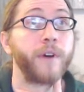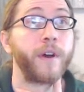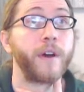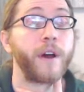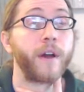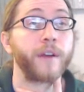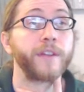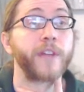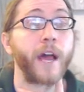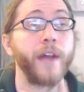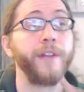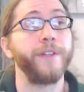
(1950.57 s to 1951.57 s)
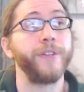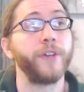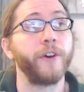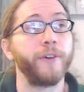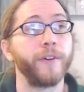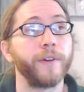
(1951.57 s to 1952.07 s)
because I didn't
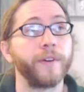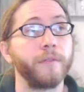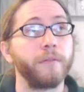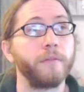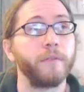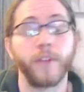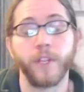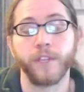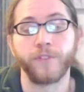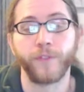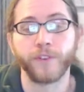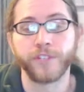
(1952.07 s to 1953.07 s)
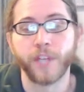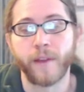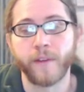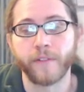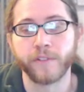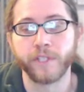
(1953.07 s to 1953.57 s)
know, and it's the first time I
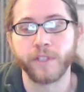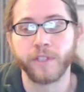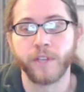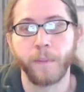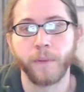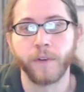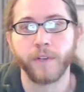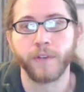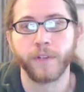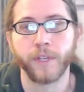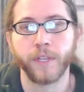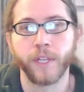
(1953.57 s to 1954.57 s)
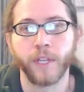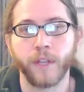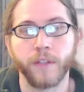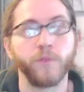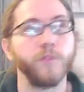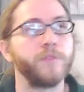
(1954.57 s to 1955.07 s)
ever seen Tumblr, and
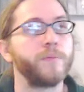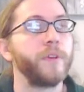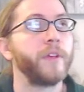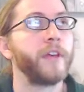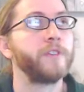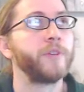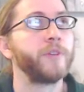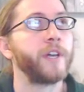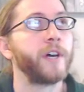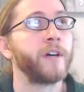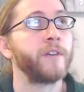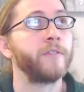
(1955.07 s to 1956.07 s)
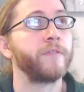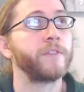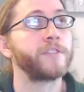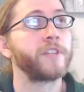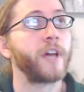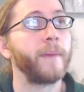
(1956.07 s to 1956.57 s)
this has been first
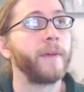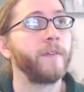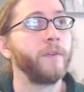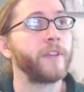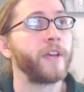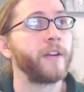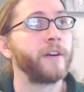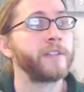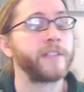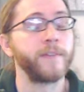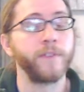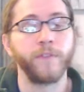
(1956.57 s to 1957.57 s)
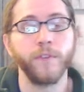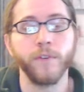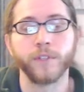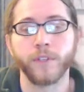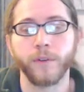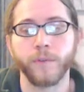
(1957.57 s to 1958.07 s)
time ever with Anarchy 704.
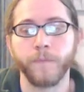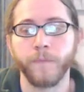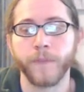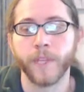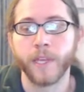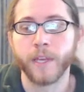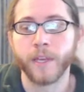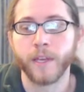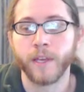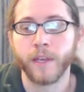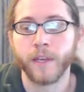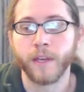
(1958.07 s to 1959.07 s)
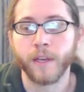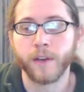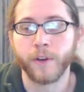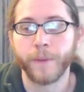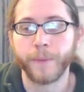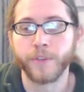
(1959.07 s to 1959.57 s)
So
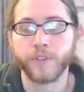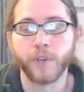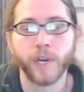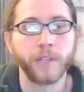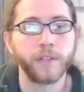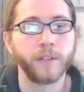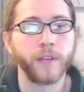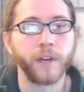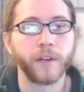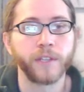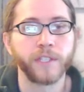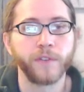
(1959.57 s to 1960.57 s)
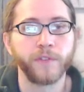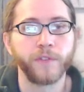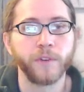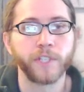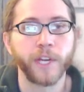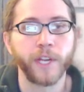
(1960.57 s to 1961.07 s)
hope you enjoyed it. Anarchy 704
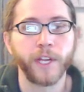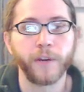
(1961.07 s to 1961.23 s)
signing out.